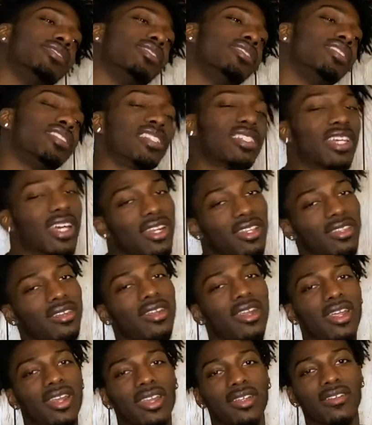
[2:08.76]
Just had to throw
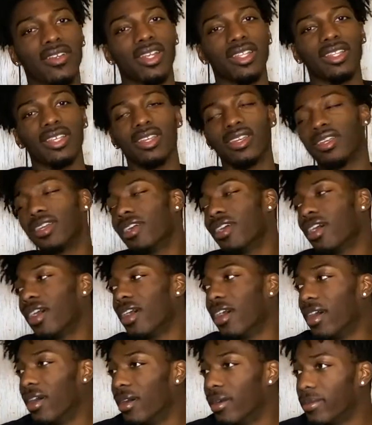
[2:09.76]
that in right there.
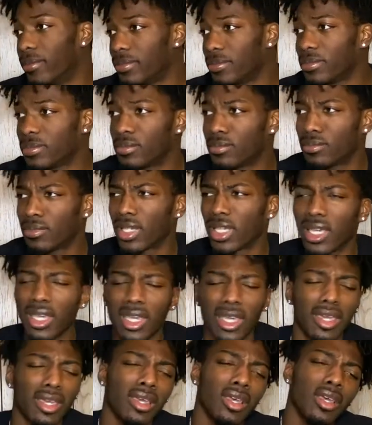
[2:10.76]
But
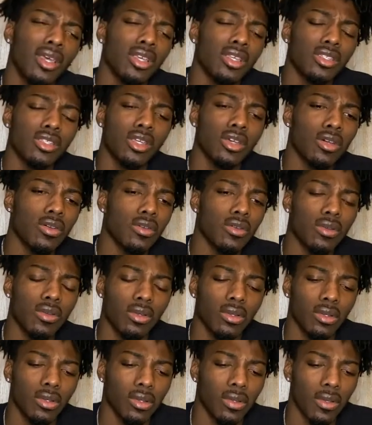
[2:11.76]
yeah, so
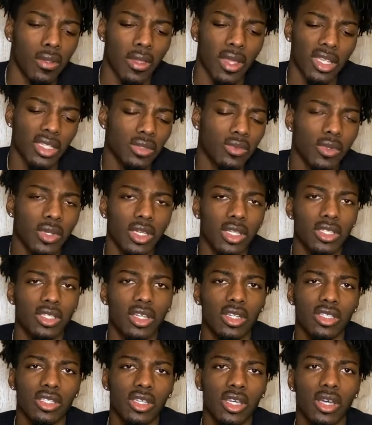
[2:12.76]
I just wanted to talk
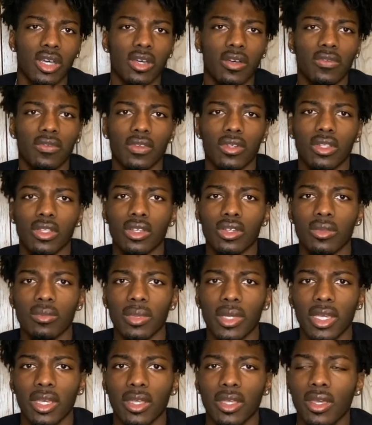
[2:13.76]
to y'all for a little
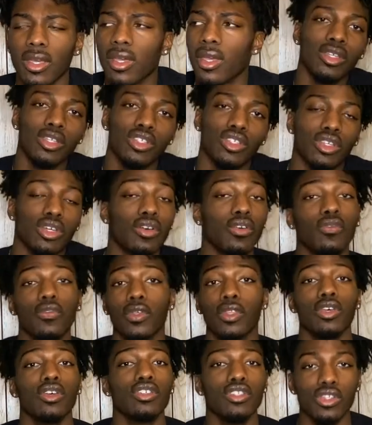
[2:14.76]
bit. So for
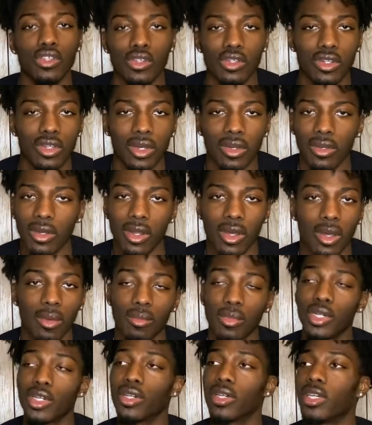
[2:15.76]
those of you who don't know, I'm
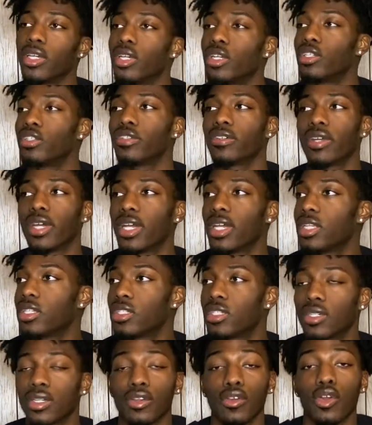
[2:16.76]
on here trying
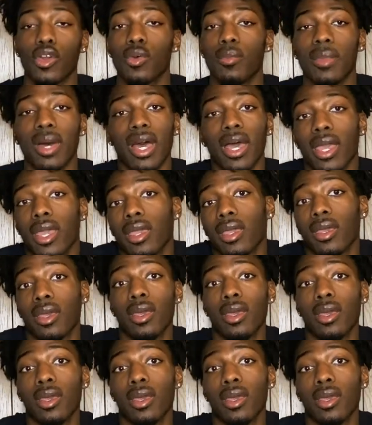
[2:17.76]
to grow my